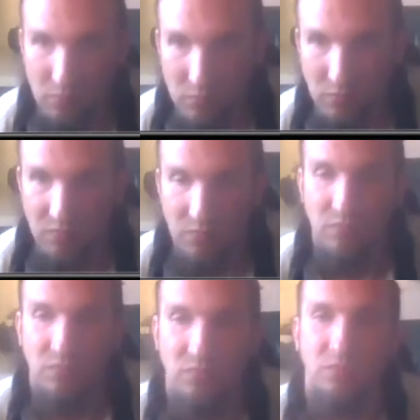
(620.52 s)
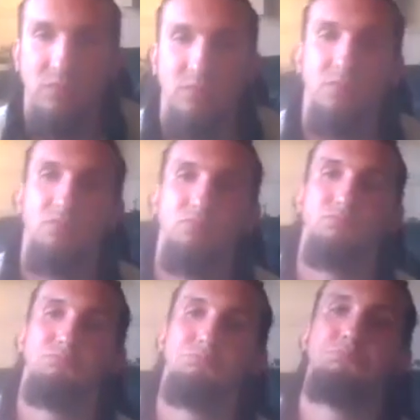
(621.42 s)
watched it. Um,
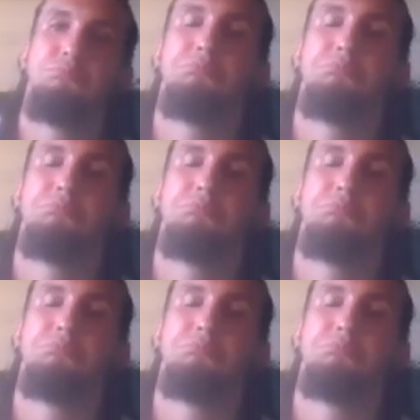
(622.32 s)
because